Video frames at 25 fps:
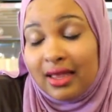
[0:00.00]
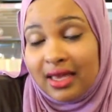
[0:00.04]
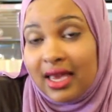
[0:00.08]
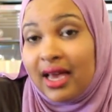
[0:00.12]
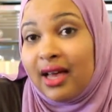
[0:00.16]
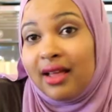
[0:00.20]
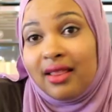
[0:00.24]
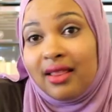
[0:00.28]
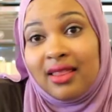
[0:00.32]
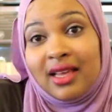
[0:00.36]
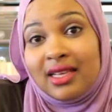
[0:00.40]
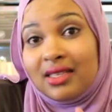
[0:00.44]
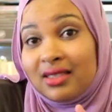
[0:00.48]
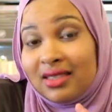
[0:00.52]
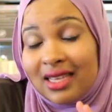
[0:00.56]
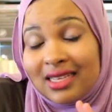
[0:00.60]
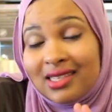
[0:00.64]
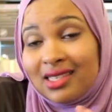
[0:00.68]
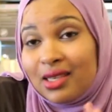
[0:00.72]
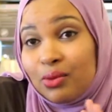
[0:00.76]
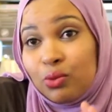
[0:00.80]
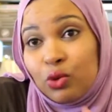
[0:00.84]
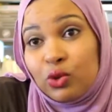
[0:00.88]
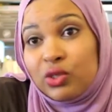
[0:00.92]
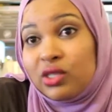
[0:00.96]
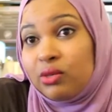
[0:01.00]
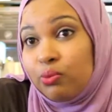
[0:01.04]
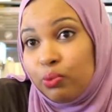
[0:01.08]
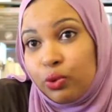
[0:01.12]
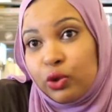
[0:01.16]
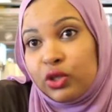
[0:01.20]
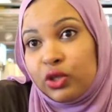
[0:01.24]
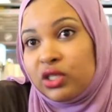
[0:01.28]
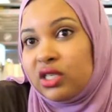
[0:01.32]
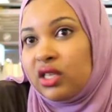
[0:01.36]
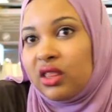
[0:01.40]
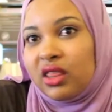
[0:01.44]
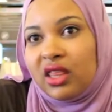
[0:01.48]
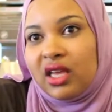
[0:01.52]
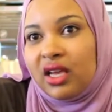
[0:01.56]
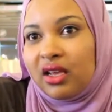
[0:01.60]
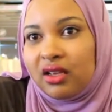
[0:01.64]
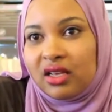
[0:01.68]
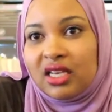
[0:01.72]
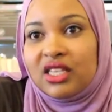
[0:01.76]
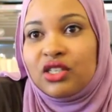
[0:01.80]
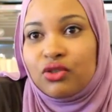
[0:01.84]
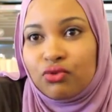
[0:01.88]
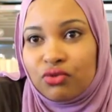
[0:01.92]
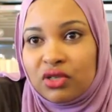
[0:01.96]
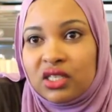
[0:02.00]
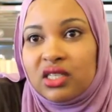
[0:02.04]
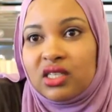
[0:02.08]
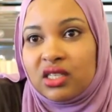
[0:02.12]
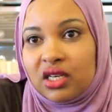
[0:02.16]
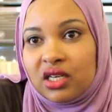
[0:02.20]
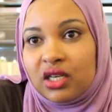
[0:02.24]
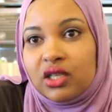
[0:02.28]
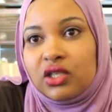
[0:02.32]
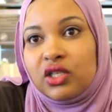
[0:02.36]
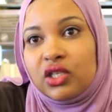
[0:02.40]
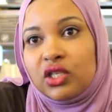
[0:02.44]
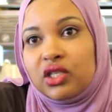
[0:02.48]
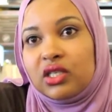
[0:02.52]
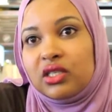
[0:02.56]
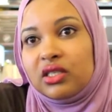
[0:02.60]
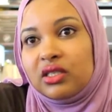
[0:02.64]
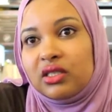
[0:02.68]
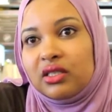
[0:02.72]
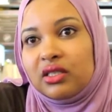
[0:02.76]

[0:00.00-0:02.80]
yeah, that's the most important thing, is research.